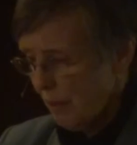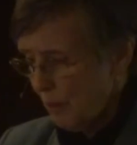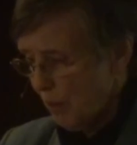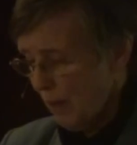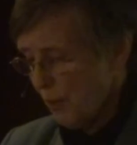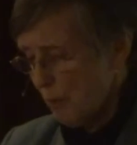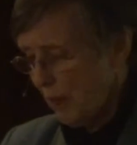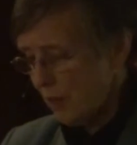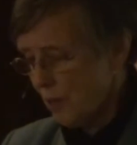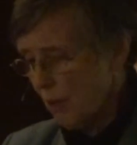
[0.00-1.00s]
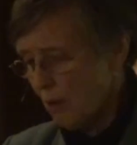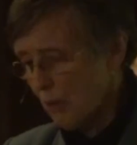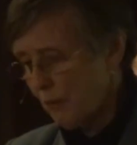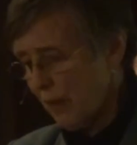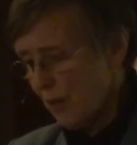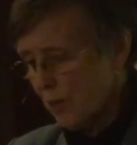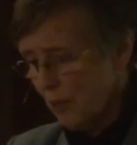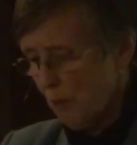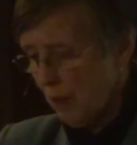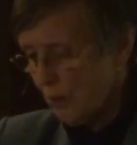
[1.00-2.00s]
You have a page called
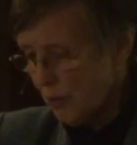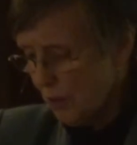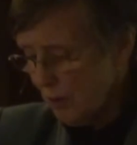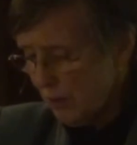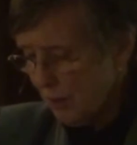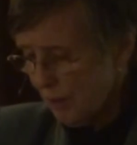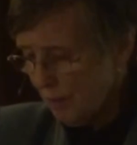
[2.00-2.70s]
Reflection Questions.